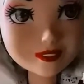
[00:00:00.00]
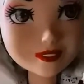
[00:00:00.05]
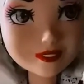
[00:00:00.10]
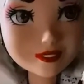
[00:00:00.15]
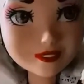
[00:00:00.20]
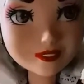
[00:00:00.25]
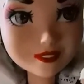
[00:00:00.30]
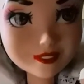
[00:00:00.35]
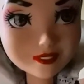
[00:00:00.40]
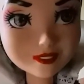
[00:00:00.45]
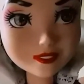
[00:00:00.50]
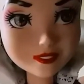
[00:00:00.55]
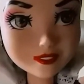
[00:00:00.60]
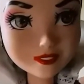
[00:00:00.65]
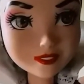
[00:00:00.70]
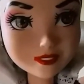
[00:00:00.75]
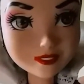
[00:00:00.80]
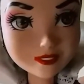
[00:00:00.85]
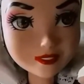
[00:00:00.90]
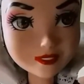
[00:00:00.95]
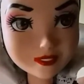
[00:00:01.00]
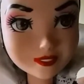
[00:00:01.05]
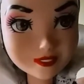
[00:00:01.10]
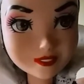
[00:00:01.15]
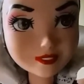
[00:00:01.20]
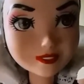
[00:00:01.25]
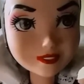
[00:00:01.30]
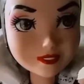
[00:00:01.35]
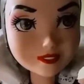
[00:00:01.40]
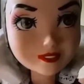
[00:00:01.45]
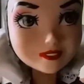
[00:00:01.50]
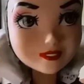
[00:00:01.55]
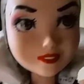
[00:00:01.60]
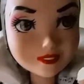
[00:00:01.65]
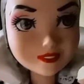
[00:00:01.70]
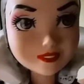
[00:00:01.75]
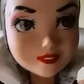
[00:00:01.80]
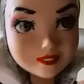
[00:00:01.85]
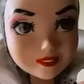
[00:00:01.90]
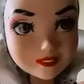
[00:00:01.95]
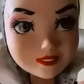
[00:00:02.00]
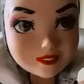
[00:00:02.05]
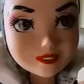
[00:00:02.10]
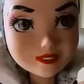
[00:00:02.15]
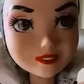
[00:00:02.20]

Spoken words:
I repurposed that, especially since